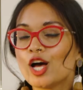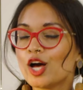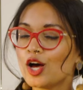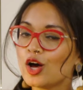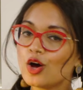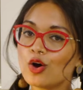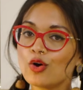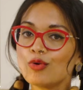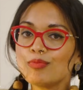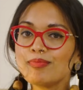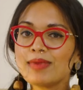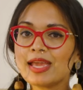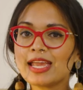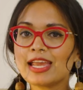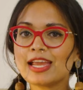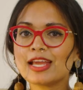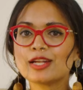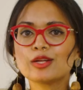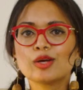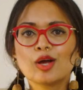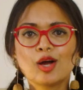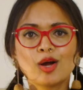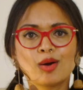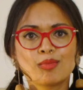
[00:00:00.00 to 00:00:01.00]

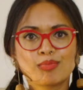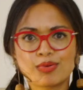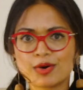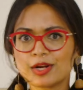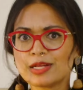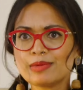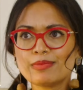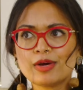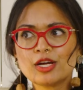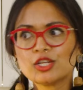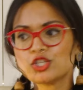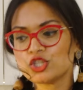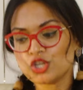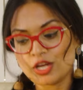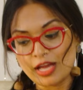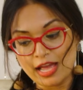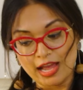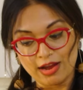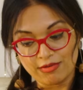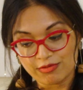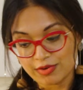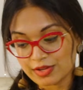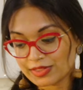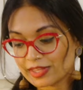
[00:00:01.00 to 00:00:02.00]
homemade, pretty much
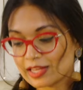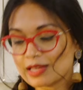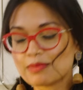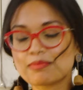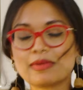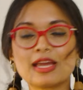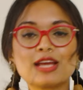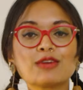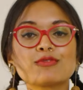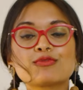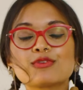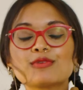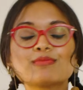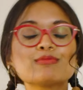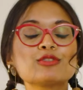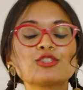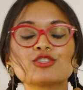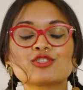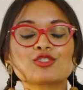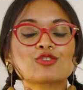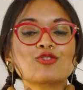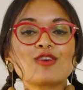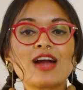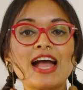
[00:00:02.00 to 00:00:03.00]
everything made from
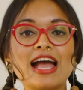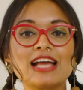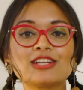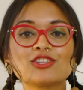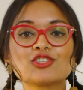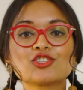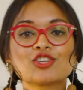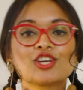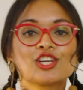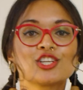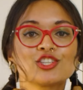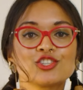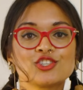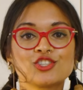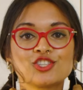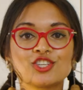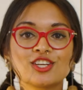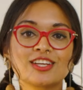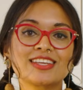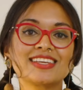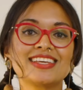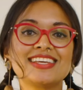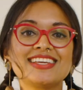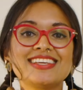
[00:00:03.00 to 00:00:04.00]
scratch,
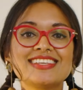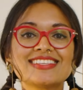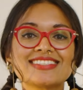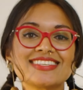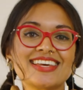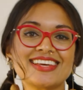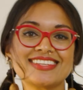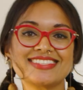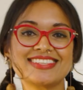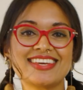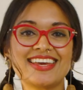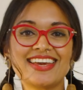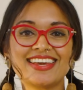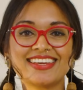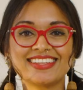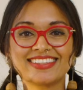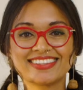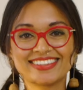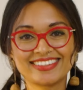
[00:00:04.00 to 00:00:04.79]
Chickie Satay.